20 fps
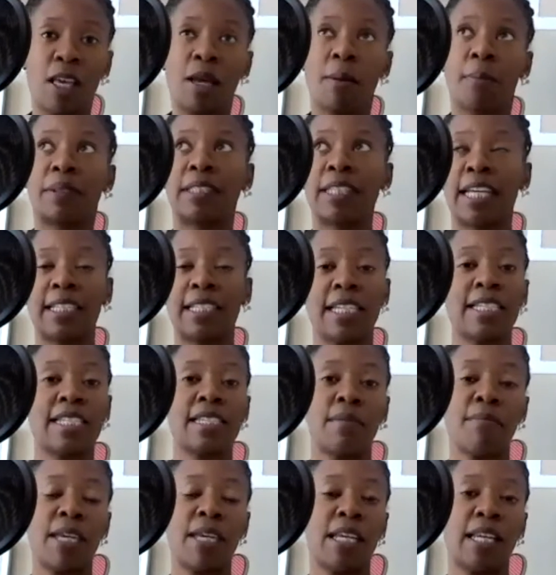But that
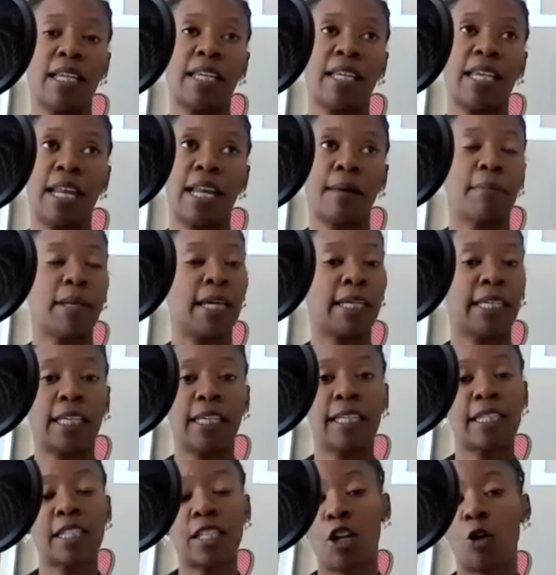doesn't mean that I'm not
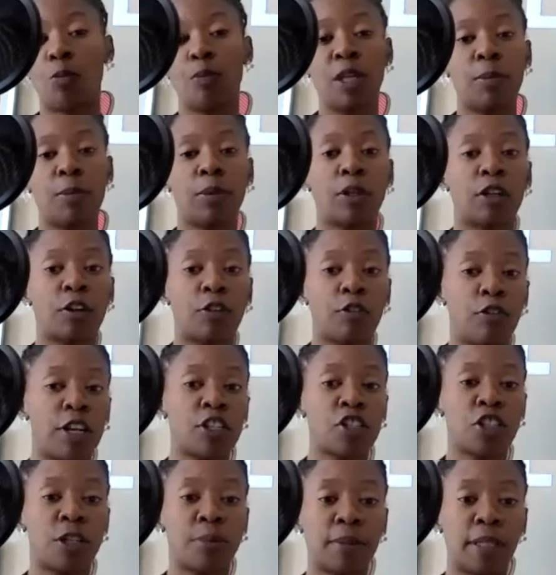getting to know people on a
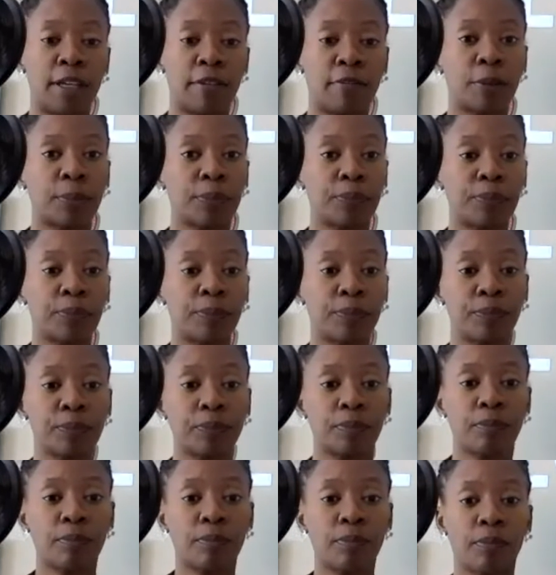friendship level,
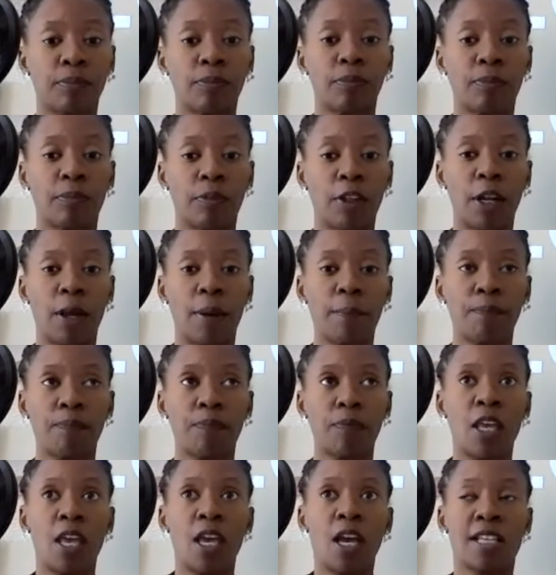
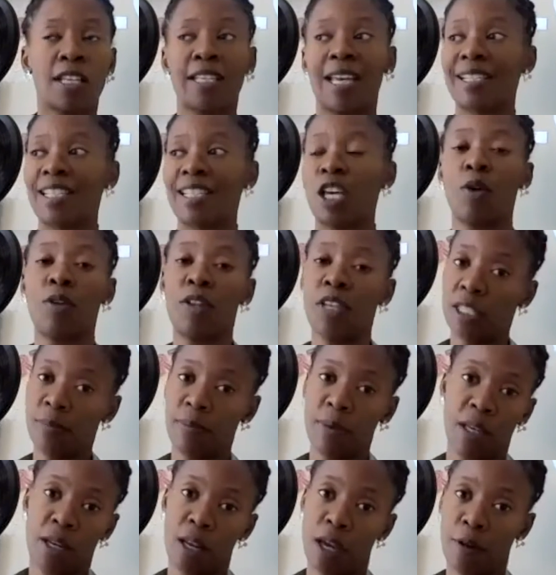because I tell these
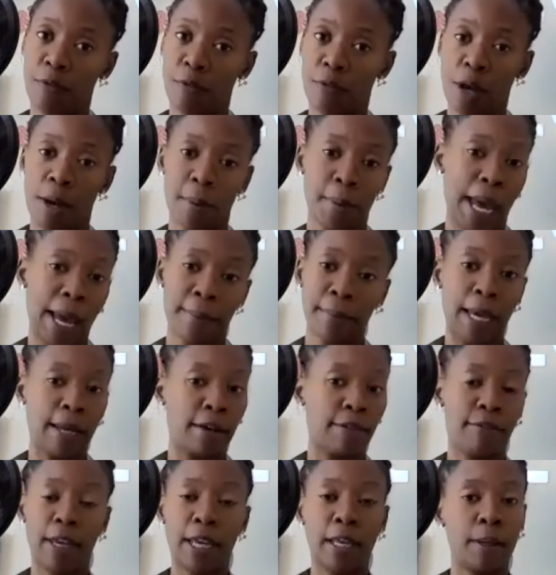men up front, I'm not
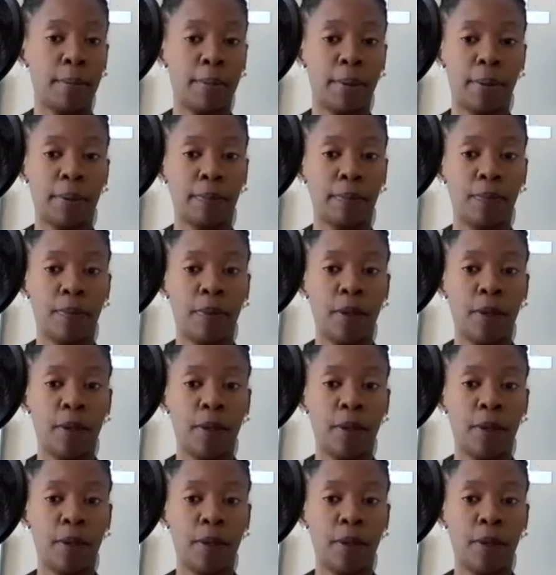available.